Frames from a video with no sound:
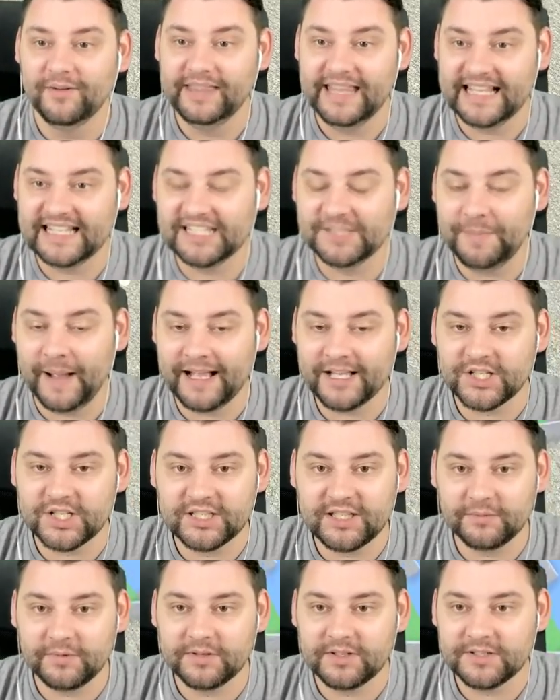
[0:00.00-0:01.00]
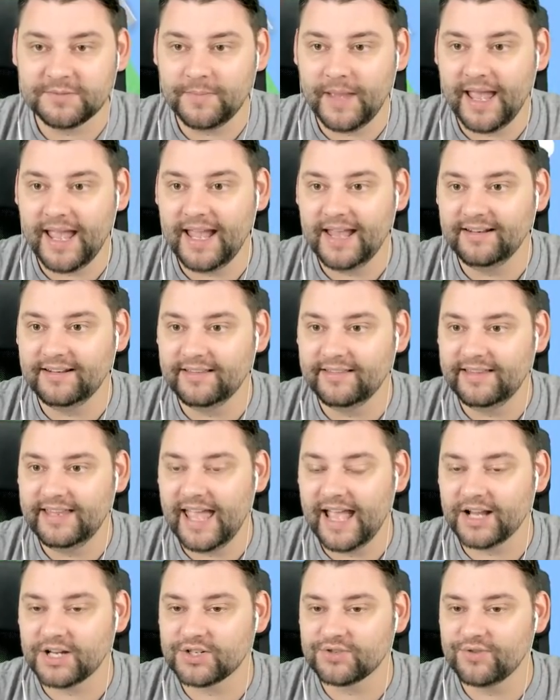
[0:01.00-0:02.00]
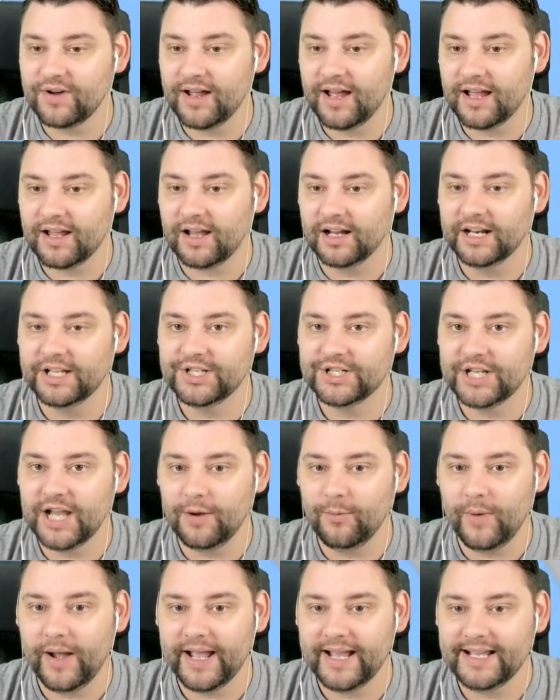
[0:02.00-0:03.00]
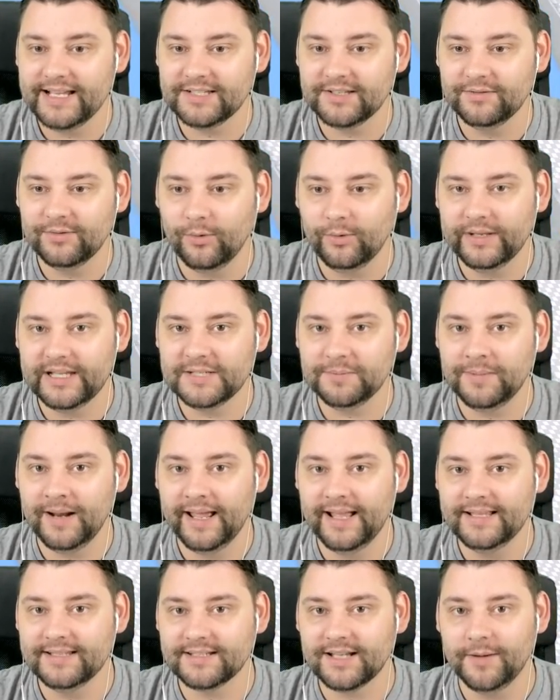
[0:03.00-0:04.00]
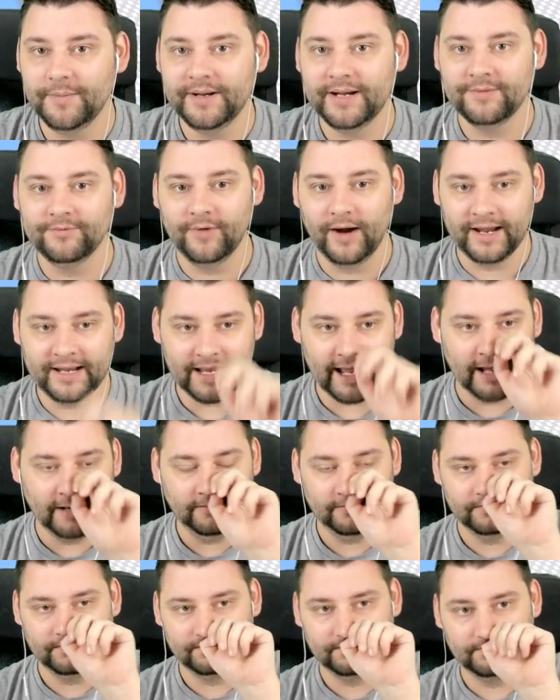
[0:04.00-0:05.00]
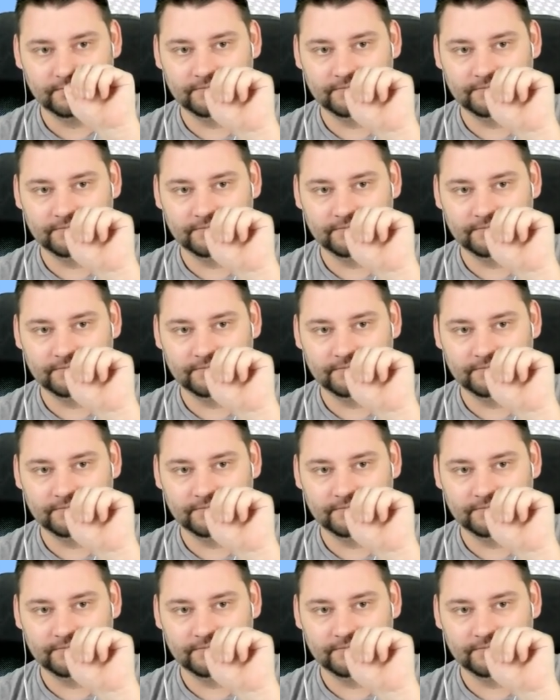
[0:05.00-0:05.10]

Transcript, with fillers: With the expansions that we just made, the extra kind of jetways with all these planes coming in right now.